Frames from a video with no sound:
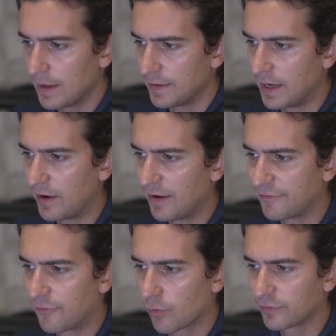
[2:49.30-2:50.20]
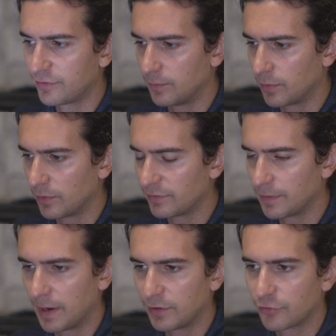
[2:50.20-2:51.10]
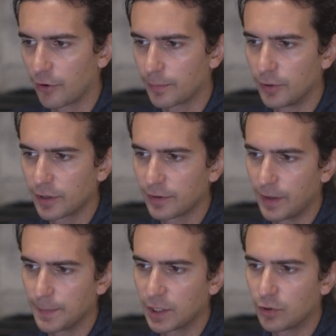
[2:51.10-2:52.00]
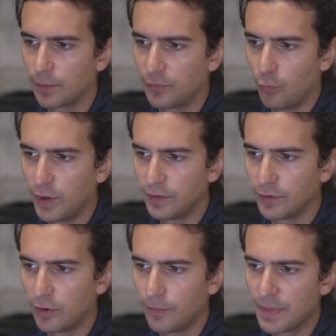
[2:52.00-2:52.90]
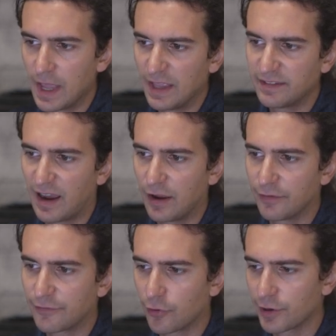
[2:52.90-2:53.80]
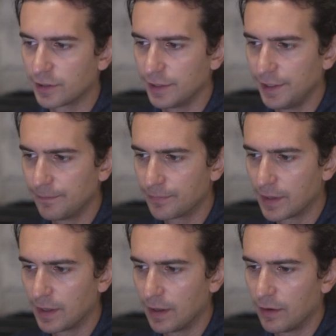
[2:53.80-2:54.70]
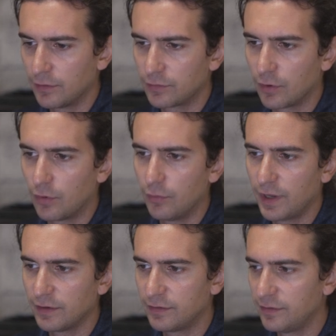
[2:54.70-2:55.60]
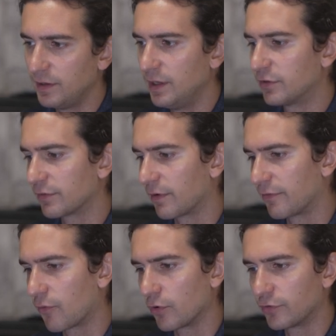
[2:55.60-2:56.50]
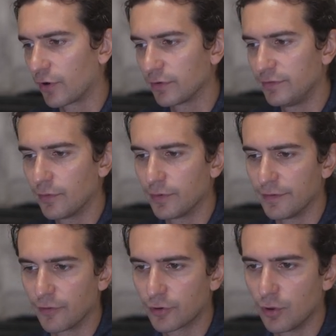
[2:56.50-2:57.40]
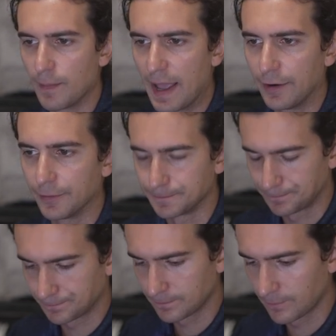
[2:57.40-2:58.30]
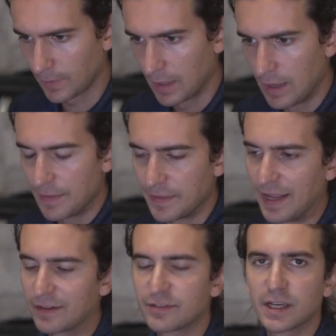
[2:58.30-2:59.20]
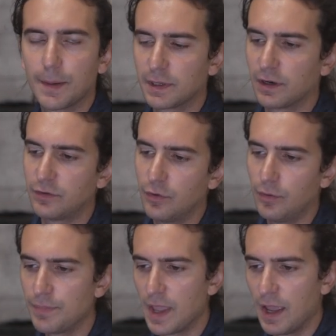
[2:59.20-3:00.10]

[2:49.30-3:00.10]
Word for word: Now I have four symbols in my chart book. I'm gonna go up to window, tile vertically, so we can see each of our four charts here in a vertical manner. The next thing I'm gonna do